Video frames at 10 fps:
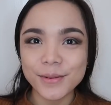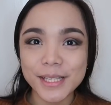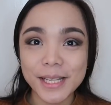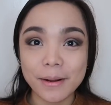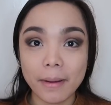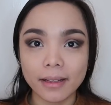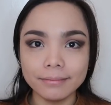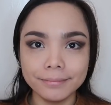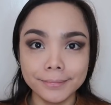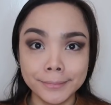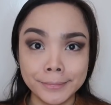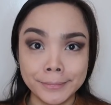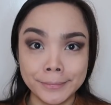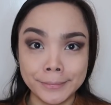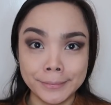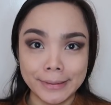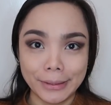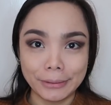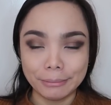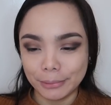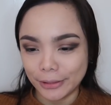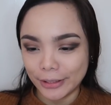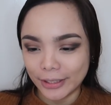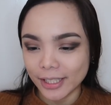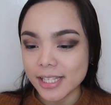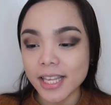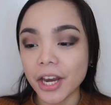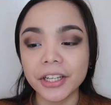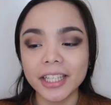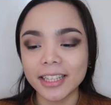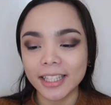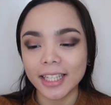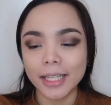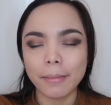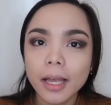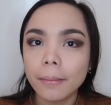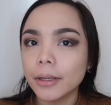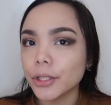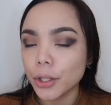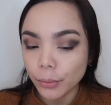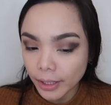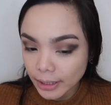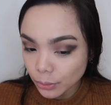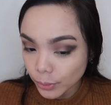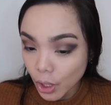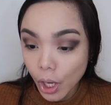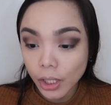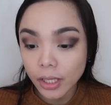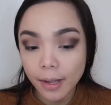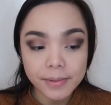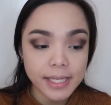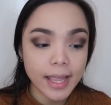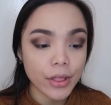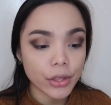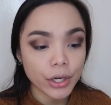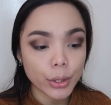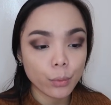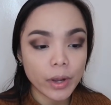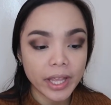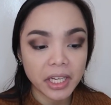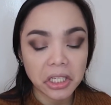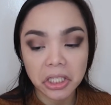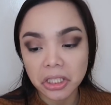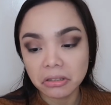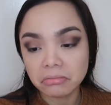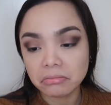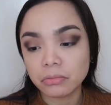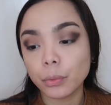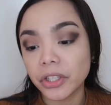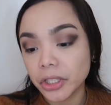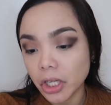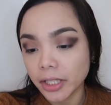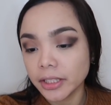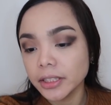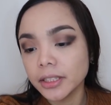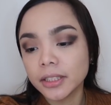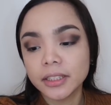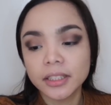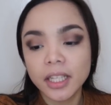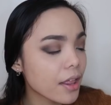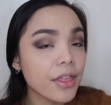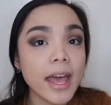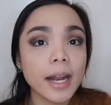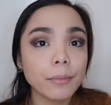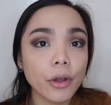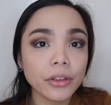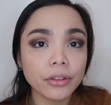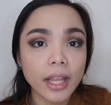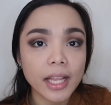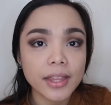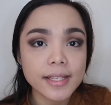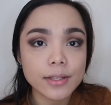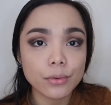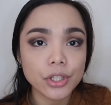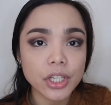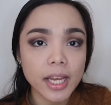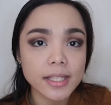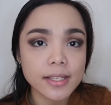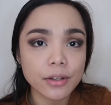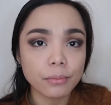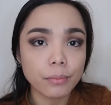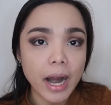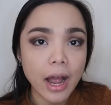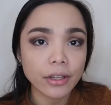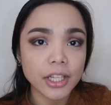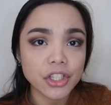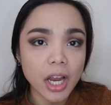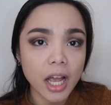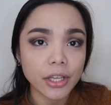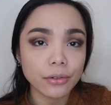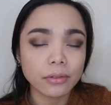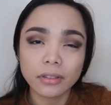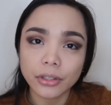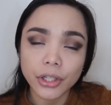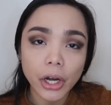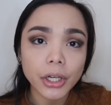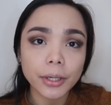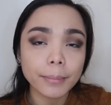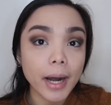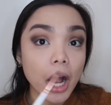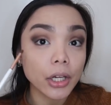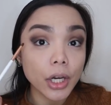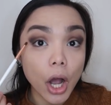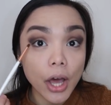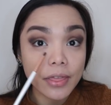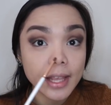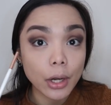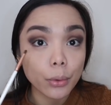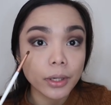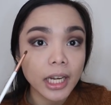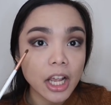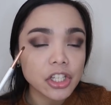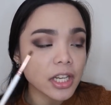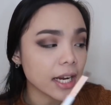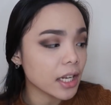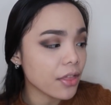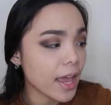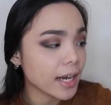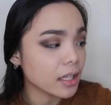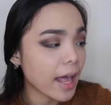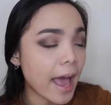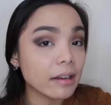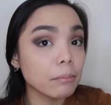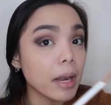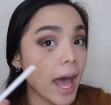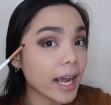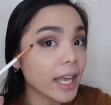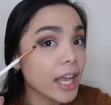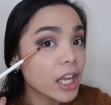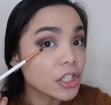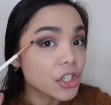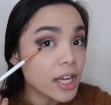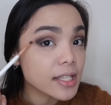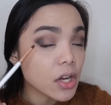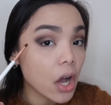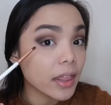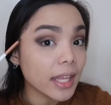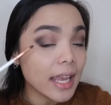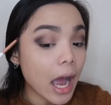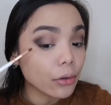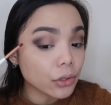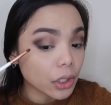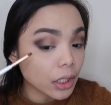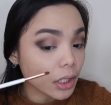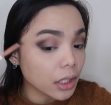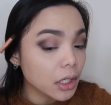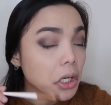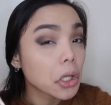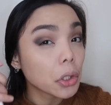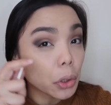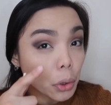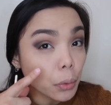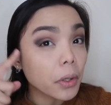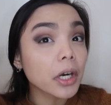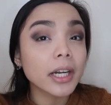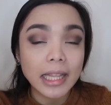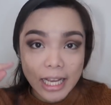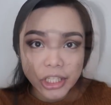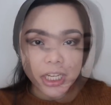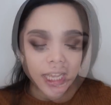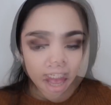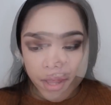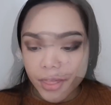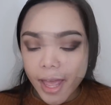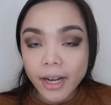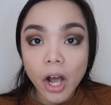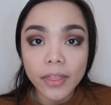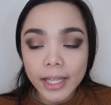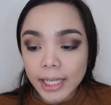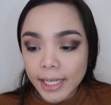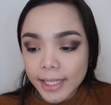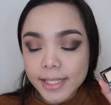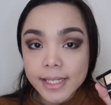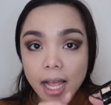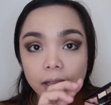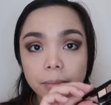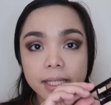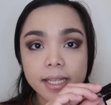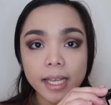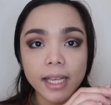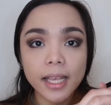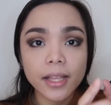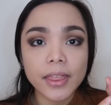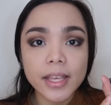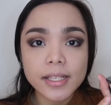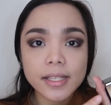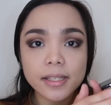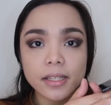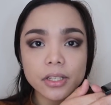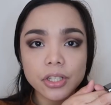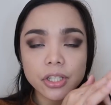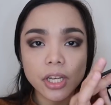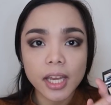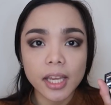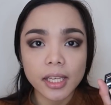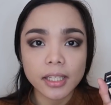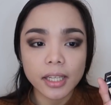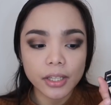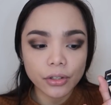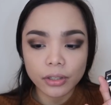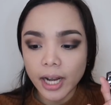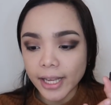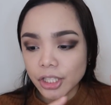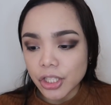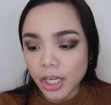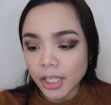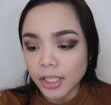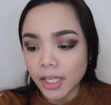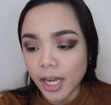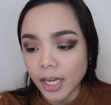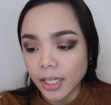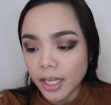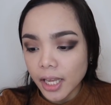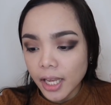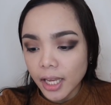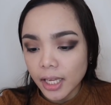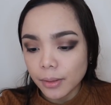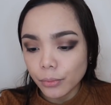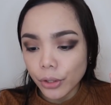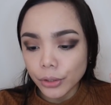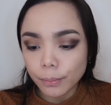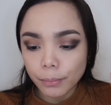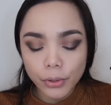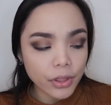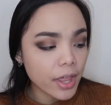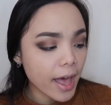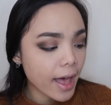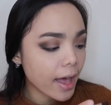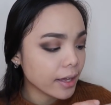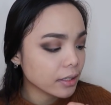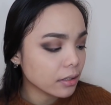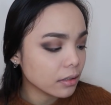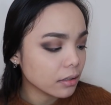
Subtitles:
kumusta naman? Naku po, ang scary niya tingnan, diba? But you know what? It would all come together when we're done. Then I'm going to take these 2 shades, yung brown and saka yung darker brown on the lower lash line, and then I'll add black just on the outer lower lash line. And then on the lids, I'll be taking this shade, yung light shade niya, and I'm going to put that